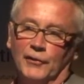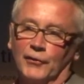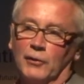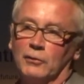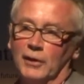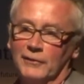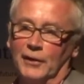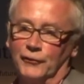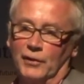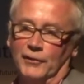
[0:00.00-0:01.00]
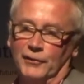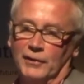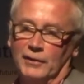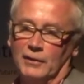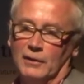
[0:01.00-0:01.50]
So a lot of our
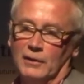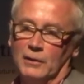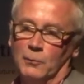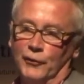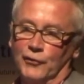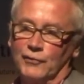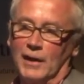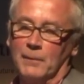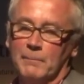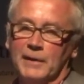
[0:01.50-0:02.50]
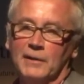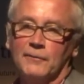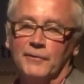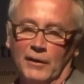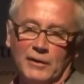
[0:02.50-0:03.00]
strategy was around being
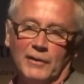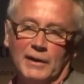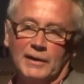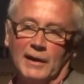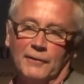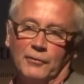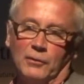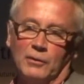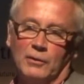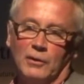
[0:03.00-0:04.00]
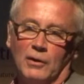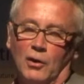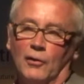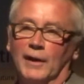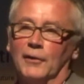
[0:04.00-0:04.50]
very, very careful
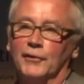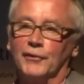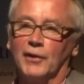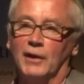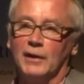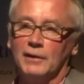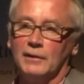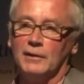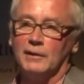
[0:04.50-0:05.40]
on our design